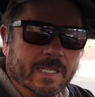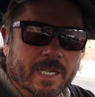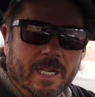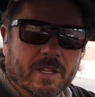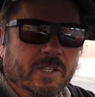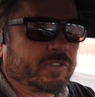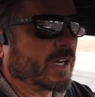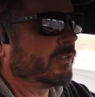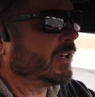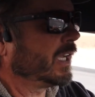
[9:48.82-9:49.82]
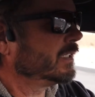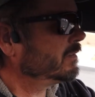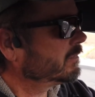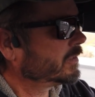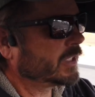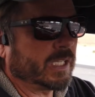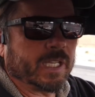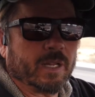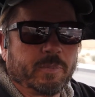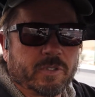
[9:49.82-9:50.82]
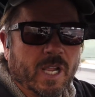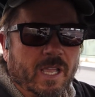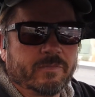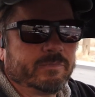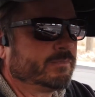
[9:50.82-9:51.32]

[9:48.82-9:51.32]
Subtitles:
on the straight run, she can get up and drive.